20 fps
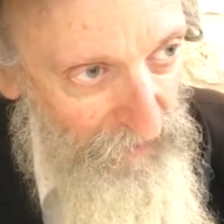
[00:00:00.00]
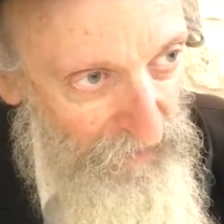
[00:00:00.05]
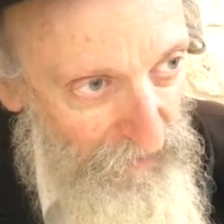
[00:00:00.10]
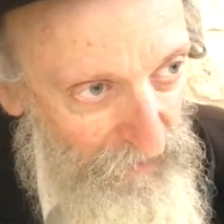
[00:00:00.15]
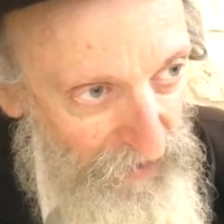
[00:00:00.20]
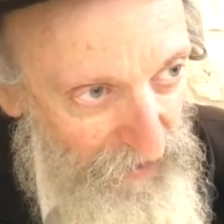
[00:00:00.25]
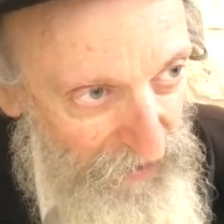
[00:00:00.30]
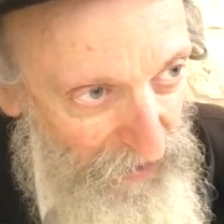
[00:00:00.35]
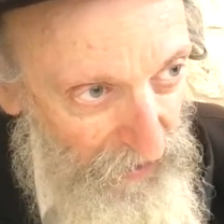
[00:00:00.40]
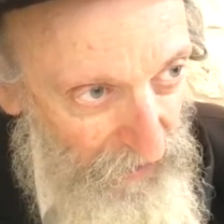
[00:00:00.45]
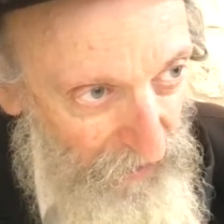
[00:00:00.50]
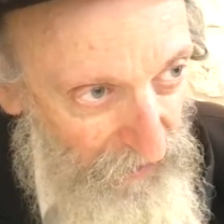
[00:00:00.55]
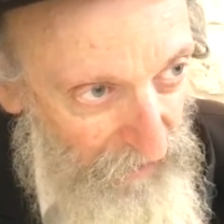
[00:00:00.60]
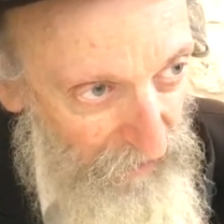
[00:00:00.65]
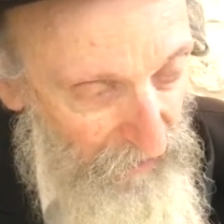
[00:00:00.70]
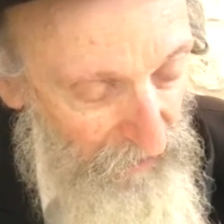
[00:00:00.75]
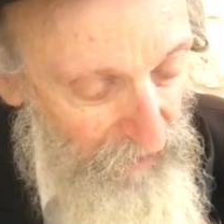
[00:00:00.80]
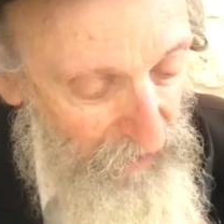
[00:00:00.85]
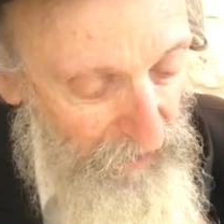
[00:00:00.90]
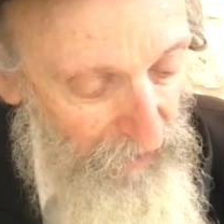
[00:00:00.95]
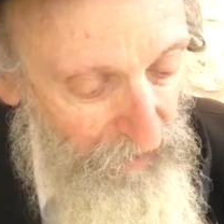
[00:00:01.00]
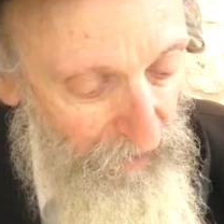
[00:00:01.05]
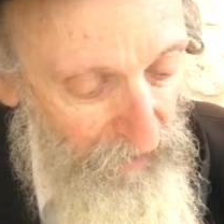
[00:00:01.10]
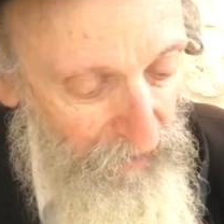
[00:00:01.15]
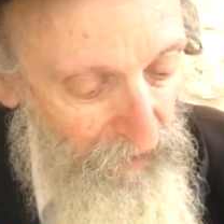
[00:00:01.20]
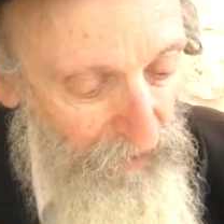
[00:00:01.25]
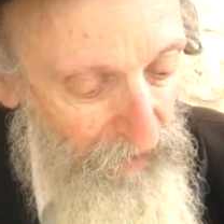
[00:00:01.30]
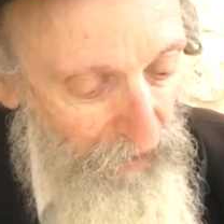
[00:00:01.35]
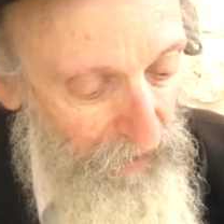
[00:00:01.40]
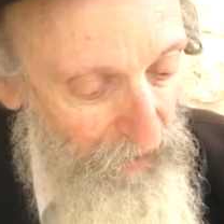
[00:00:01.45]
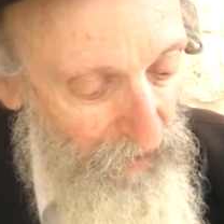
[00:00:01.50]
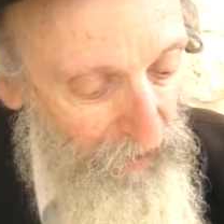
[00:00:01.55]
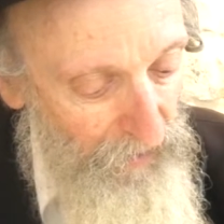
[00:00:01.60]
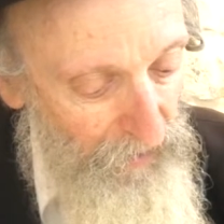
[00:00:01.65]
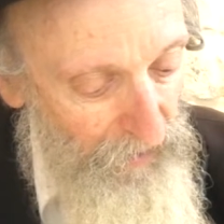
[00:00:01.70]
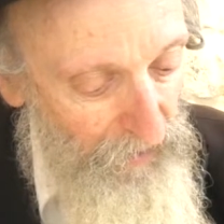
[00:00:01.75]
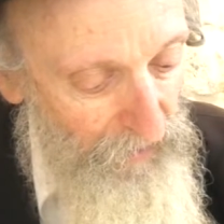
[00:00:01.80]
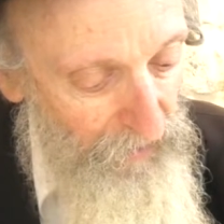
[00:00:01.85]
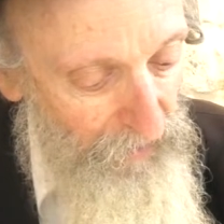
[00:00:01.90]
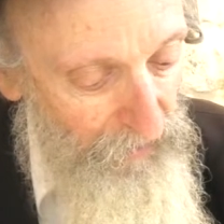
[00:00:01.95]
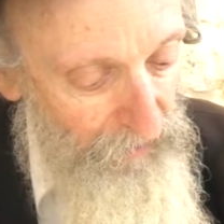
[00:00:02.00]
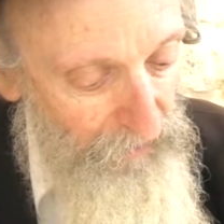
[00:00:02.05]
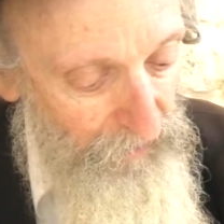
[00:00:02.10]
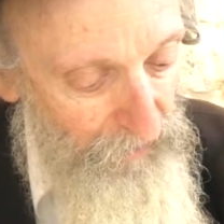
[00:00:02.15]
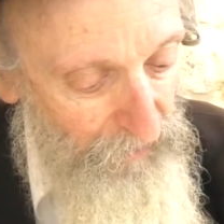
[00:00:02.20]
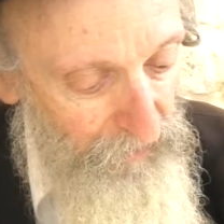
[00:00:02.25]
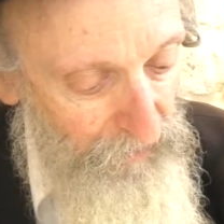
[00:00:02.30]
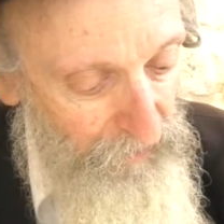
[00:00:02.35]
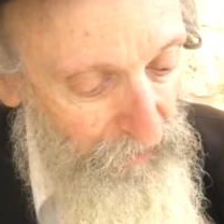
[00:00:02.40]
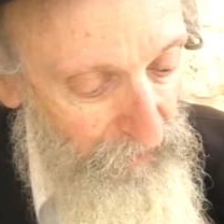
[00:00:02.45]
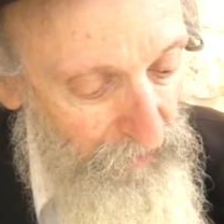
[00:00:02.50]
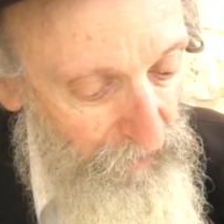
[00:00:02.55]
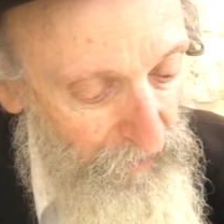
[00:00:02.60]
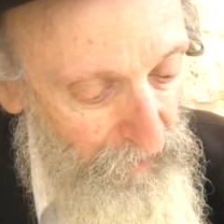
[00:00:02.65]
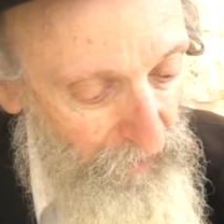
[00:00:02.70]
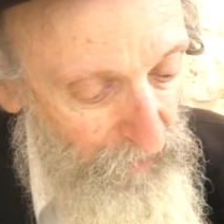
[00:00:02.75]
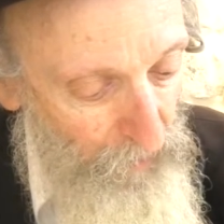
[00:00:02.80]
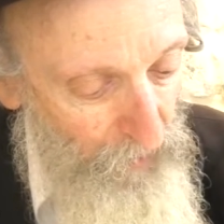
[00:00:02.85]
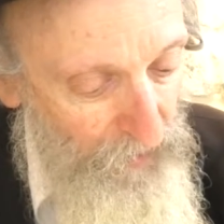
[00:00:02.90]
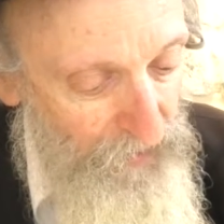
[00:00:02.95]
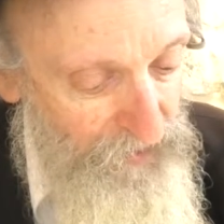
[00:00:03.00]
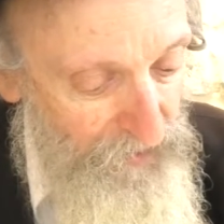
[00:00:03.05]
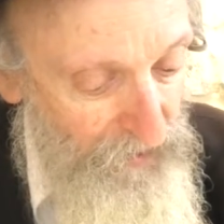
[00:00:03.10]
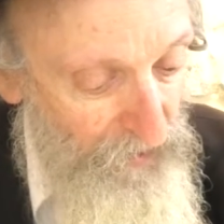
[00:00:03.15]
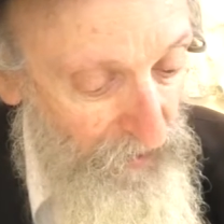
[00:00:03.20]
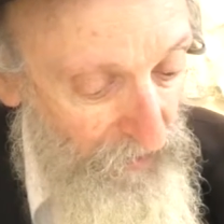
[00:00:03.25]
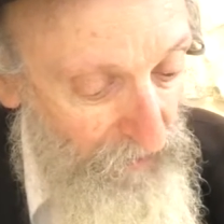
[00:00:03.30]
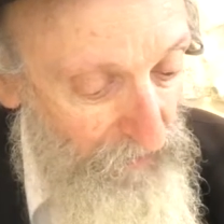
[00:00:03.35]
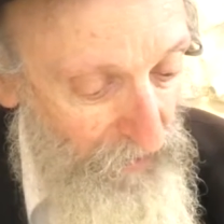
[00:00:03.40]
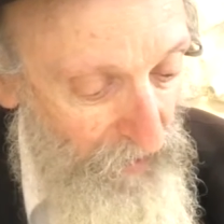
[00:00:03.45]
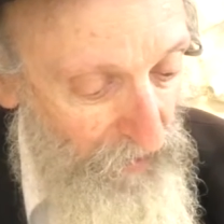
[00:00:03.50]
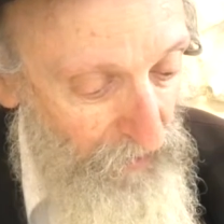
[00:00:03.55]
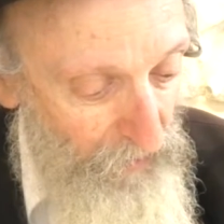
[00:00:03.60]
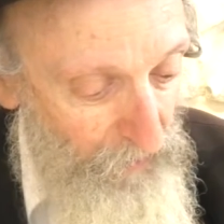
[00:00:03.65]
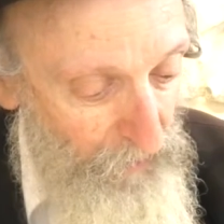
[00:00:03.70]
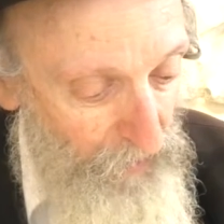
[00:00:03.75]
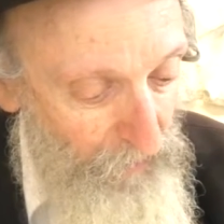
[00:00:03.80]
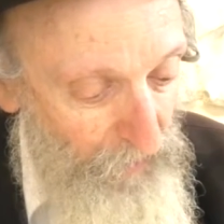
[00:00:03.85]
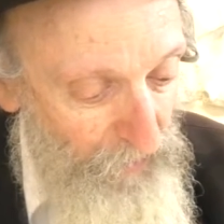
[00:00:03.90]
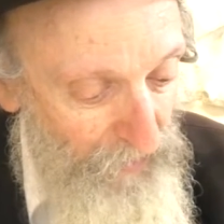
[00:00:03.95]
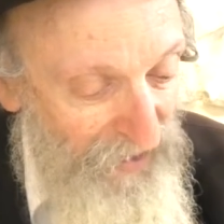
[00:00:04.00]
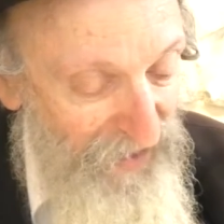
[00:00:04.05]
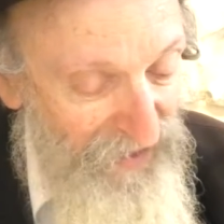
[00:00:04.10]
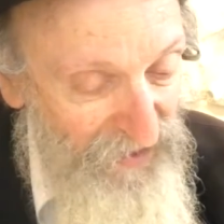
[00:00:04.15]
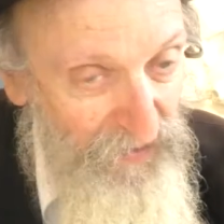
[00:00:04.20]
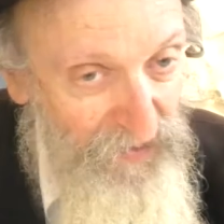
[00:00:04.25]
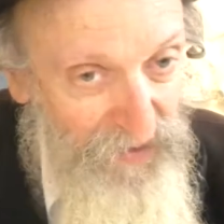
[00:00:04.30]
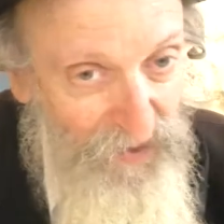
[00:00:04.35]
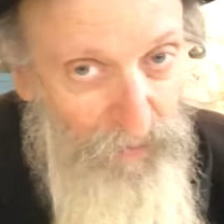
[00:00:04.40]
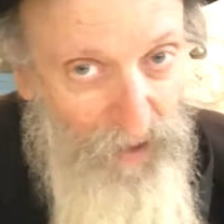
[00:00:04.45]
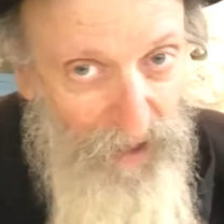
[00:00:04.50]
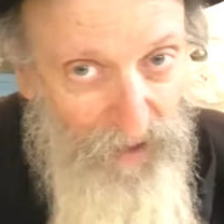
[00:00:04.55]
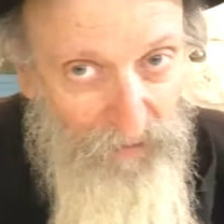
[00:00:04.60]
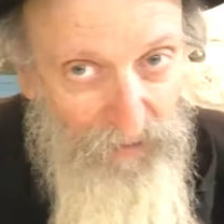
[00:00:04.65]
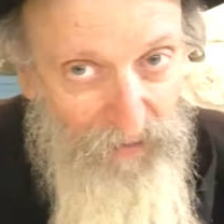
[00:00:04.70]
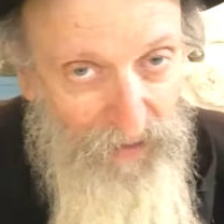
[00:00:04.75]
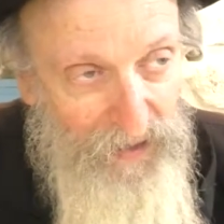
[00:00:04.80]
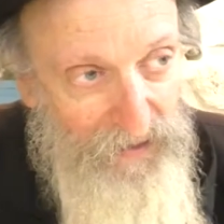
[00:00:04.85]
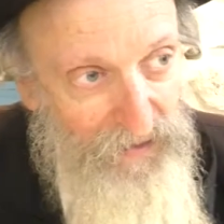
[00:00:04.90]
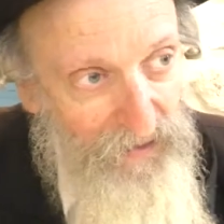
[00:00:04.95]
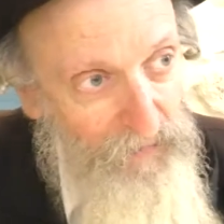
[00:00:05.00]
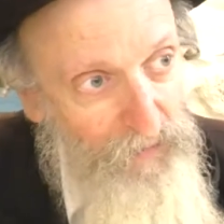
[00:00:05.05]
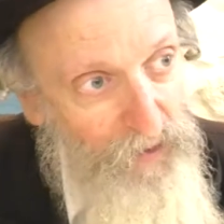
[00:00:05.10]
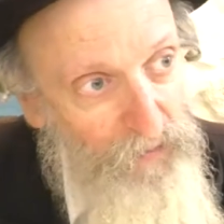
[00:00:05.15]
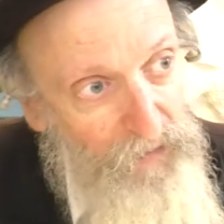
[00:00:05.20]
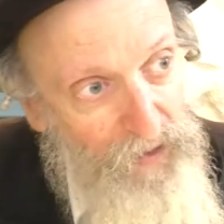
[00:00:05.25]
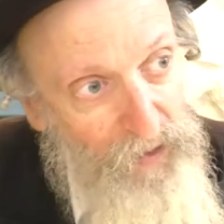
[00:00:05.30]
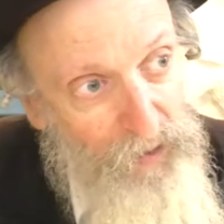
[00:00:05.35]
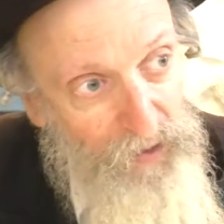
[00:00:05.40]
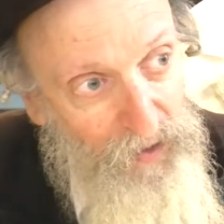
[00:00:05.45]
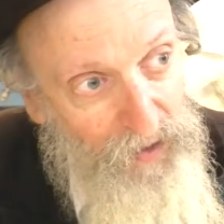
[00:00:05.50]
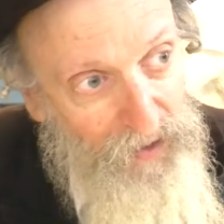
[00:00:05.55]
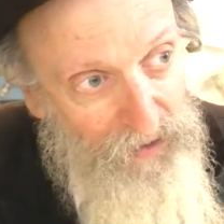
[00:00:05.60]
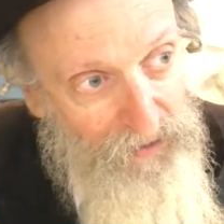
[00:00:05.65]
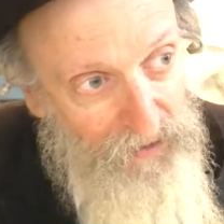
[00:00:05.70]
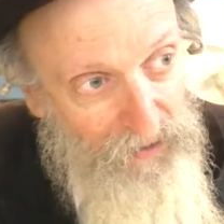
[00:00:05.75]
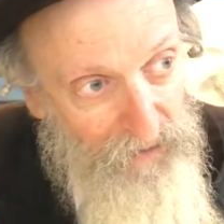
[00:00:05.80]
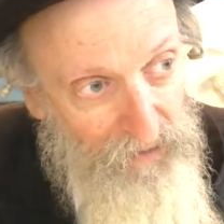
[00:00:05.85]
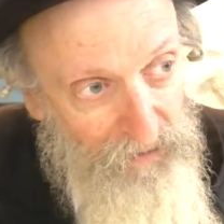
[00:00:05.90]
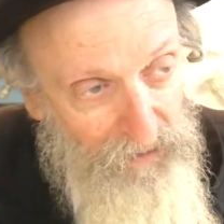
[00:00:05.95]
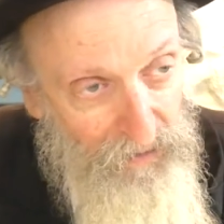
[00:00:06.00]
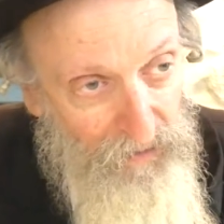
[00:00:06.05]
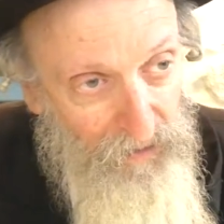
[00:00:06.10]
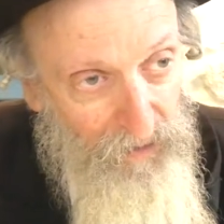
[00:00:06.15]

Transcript: sick. But he's still because of some kind of chait and avera that he did.